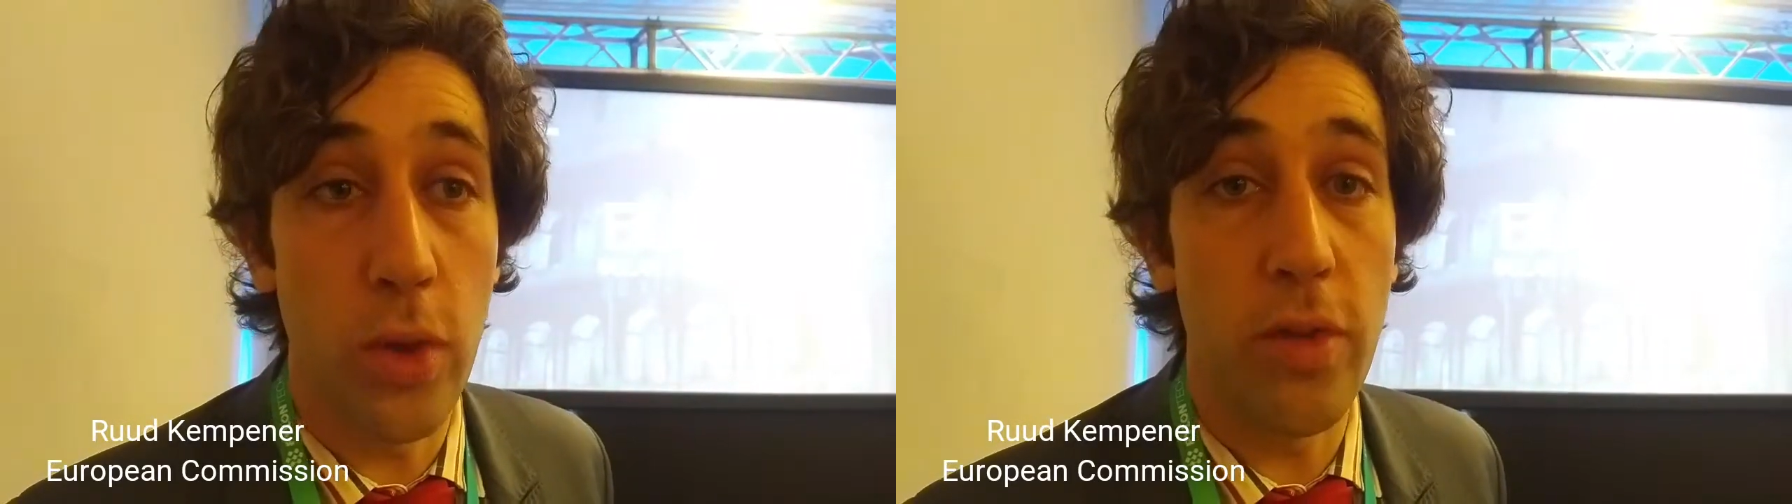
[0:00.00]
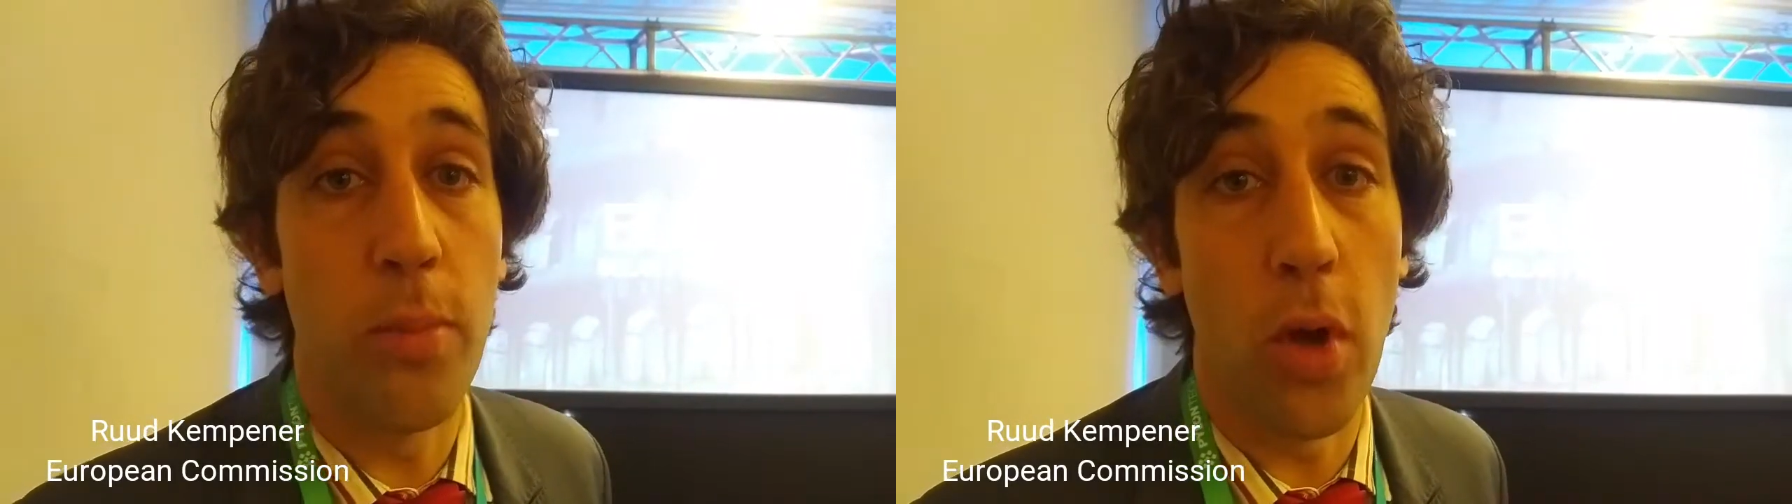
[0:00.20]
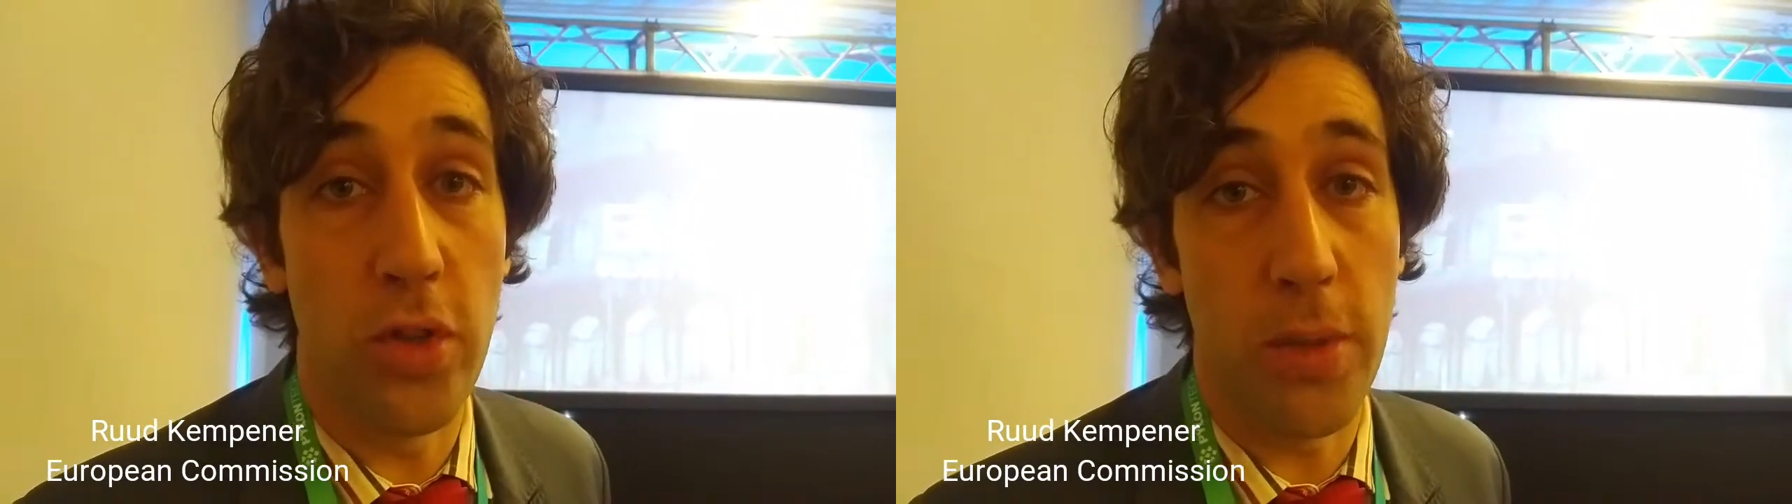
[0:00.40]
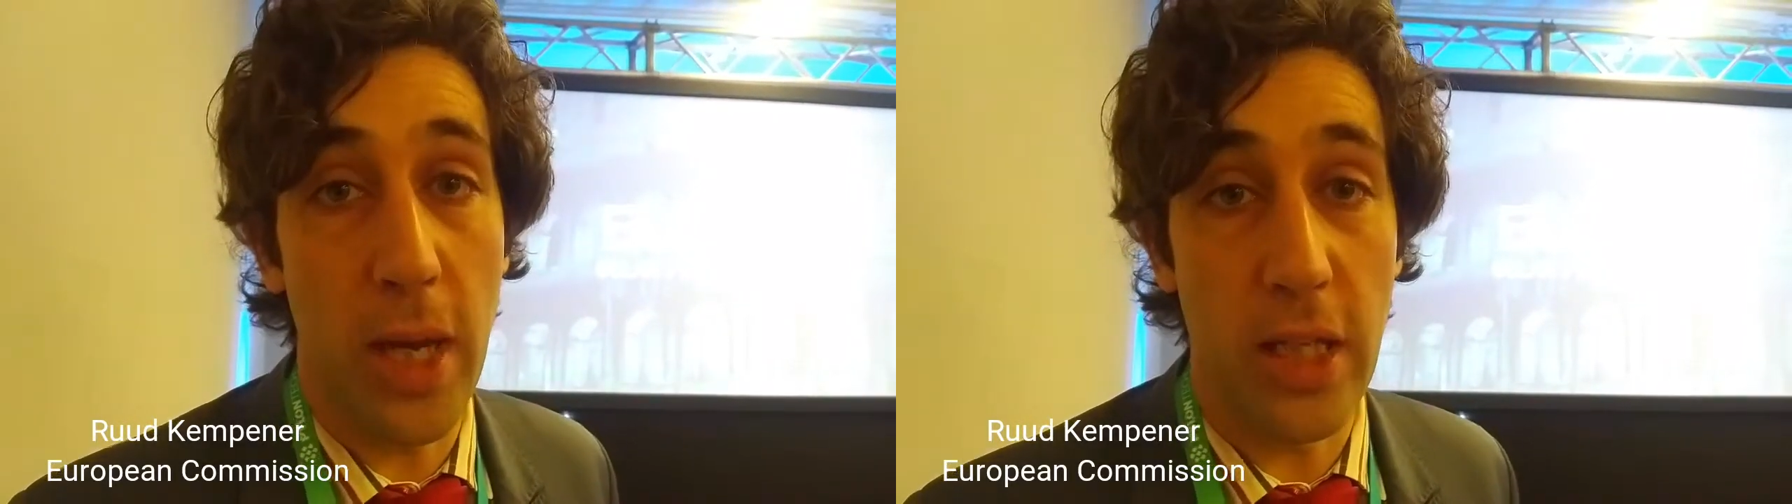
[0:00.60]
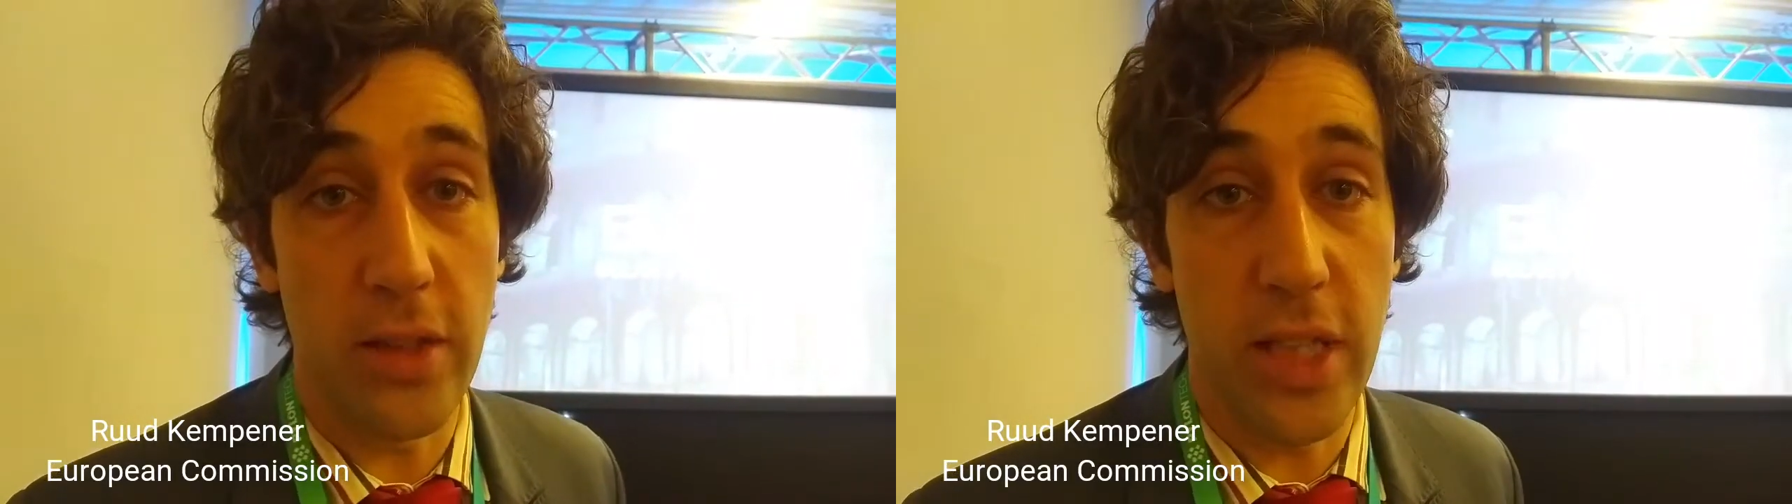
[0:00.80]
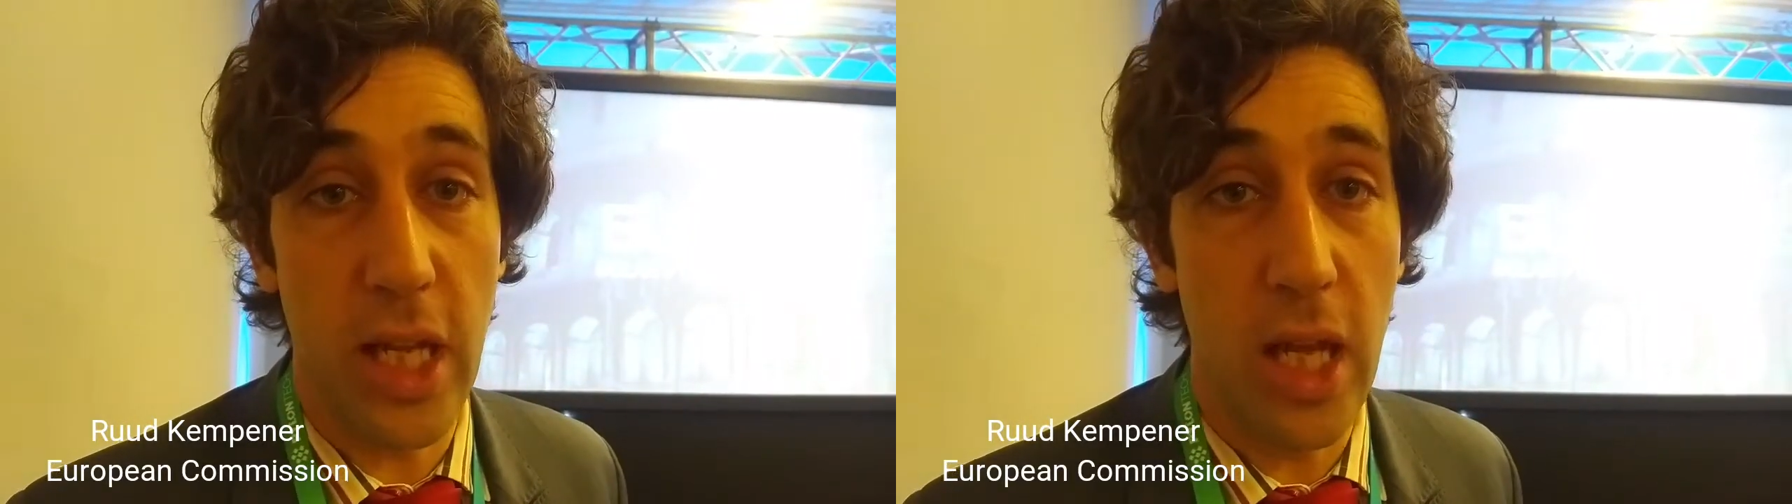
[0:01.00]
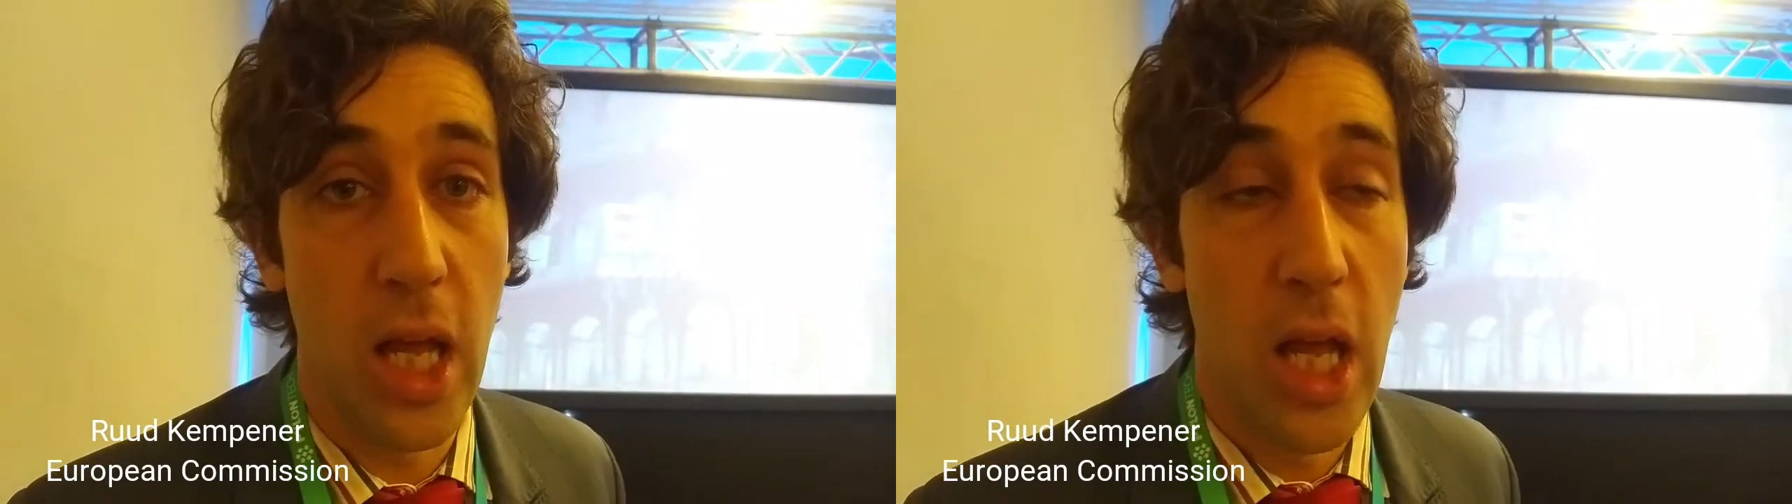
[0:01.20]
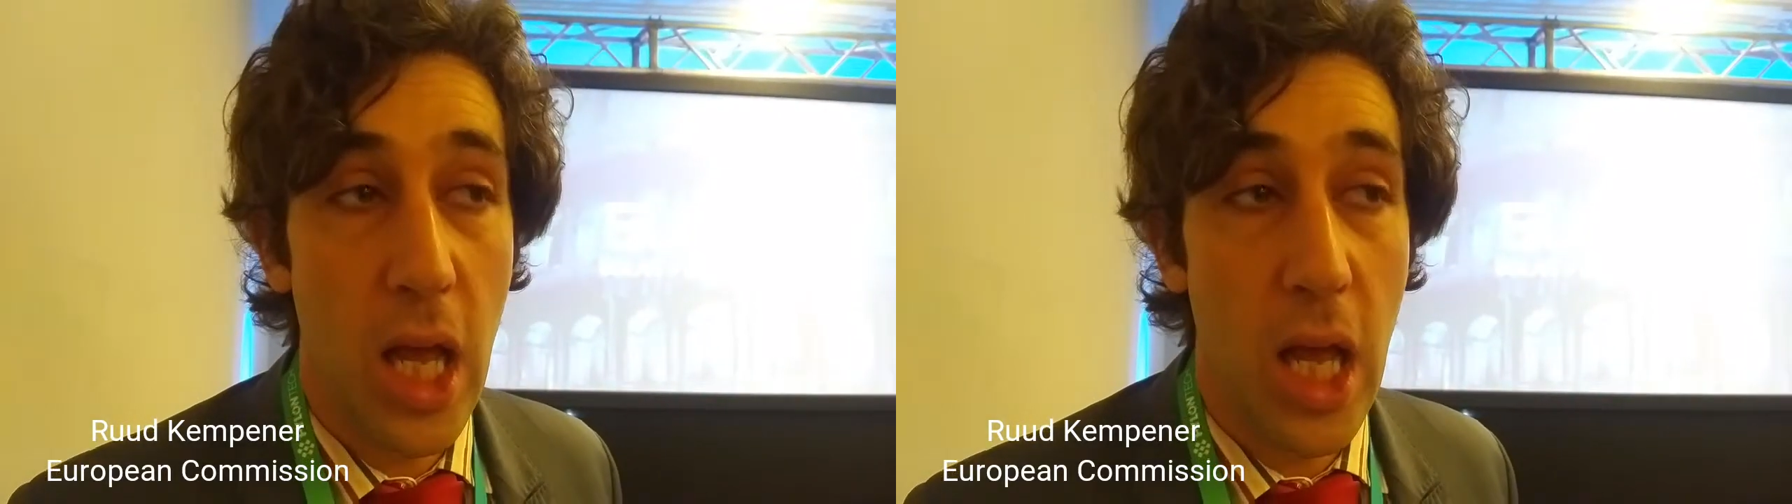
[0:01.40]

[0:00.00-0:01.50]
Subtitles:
with the policymakers there.